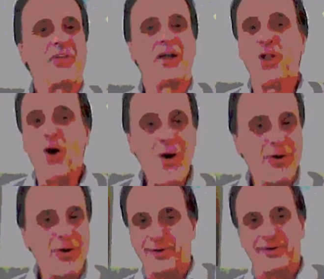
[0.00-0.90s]
the
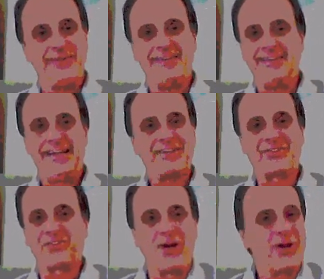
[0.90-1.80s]
Lord.
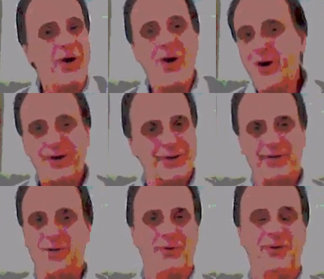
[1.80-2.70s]
It's the
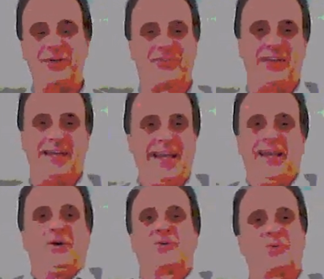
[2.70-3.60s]
Lord who is the
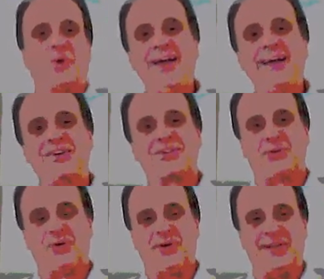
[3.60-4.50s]
eagle's wings.
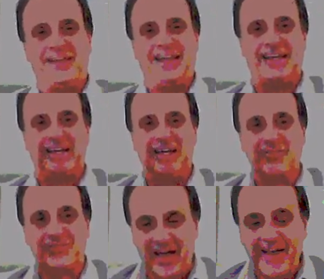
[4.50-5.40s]
He
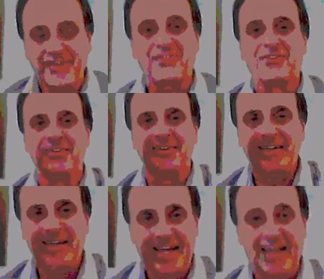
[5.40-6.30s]
gives us
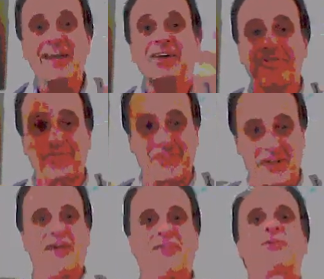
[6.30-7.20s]
his
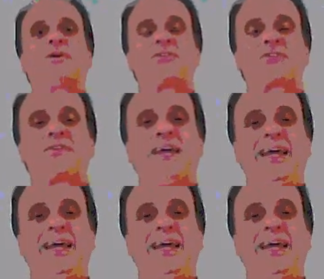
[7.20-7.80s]
deliverance.